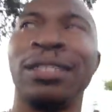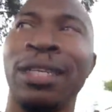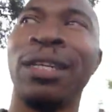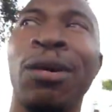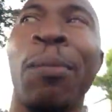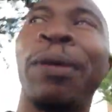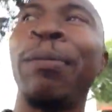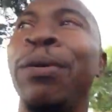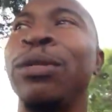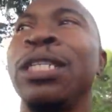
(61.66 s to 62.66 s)
you know,
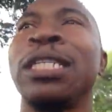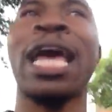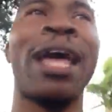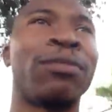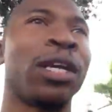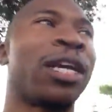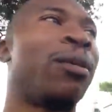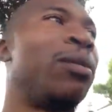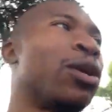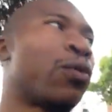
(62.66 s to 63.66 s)
people just have to
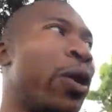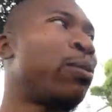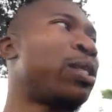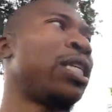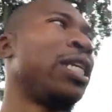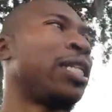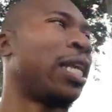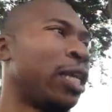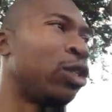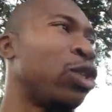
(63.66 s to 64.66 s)
come to grips into
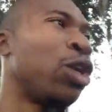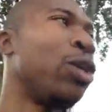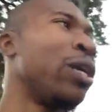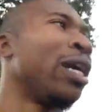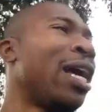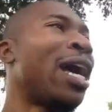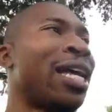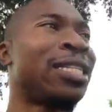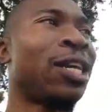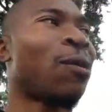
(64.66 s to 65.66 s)
things, you know.
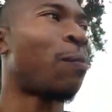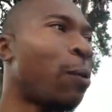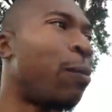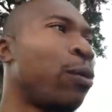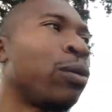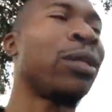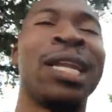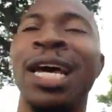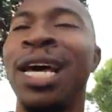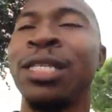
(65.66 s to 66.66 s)
I tell people,
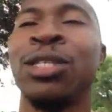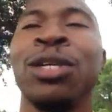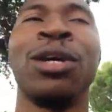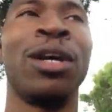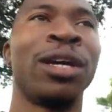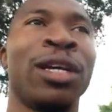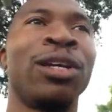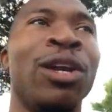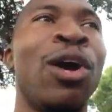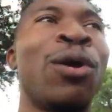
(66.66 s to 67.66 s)
lust,
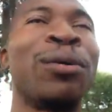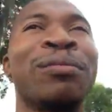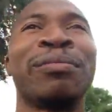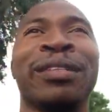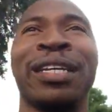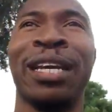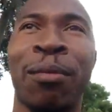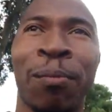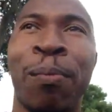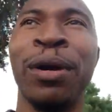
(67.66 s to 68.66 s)
you know,
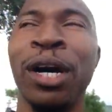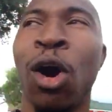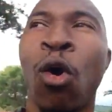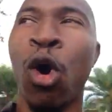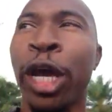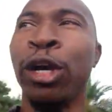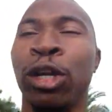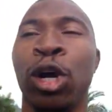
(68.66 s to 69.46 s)
put oil